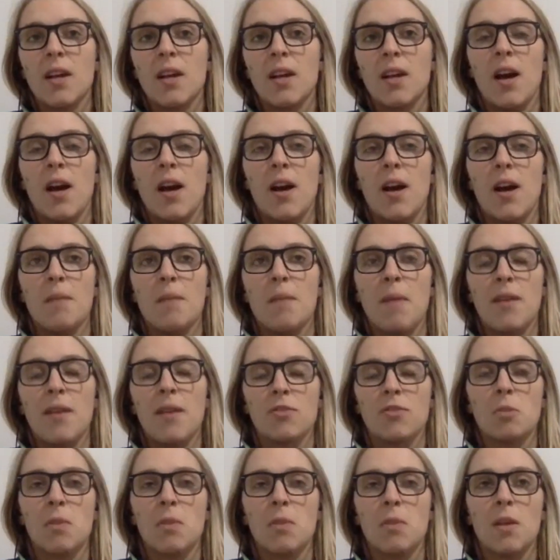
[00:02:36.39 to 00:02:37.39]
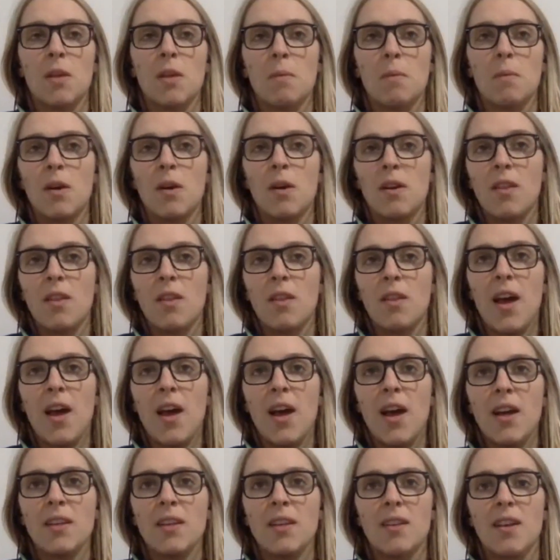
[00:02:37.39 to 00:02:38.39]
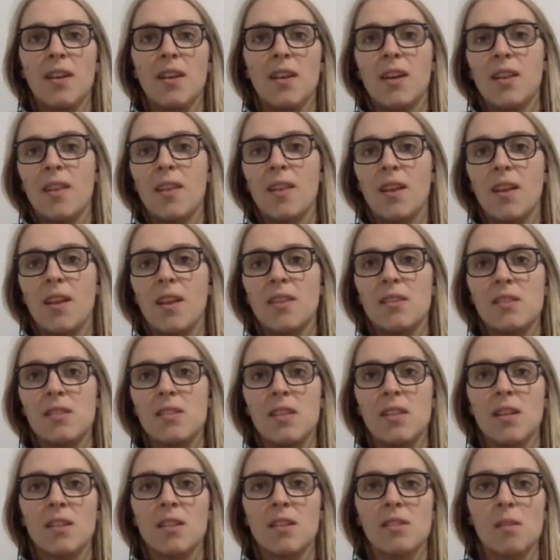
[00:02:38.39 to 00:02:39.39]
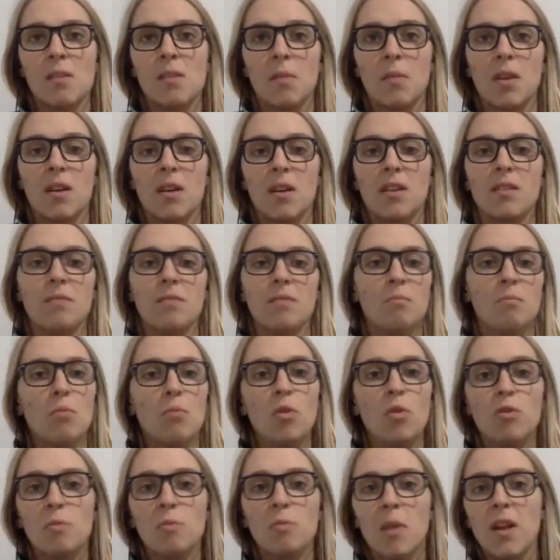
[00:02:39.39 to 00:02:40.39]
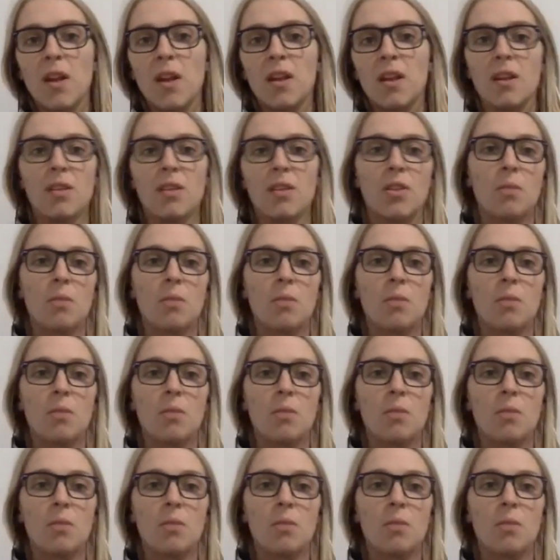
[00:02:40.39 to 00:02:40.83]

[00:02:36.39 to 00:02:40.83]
After being a part of that, and then seeing some of the movement and